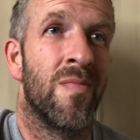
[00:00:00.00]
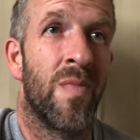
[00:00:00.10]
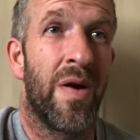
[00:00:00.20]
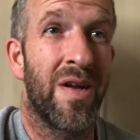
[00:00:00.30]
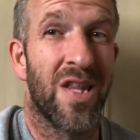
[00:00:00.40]

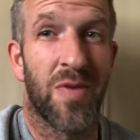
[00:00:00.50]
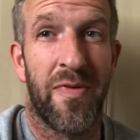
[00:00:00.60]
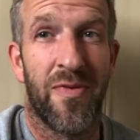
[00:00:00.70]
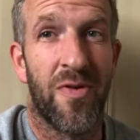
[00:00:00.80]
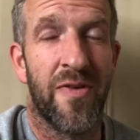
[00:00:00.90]
I reckon there could be
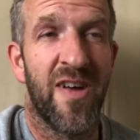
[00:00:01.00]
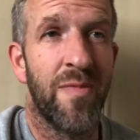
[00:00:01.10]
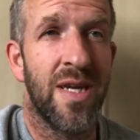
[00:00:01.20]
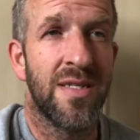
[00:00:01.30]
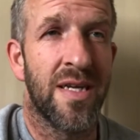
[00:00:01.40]
4 or 5
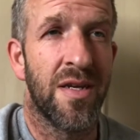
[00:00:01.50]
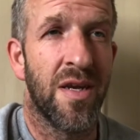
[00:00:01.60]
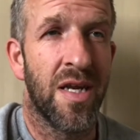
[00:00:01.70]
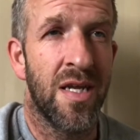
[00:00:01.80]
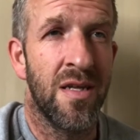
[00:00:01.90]
minutes added on
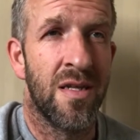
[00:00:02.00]
here.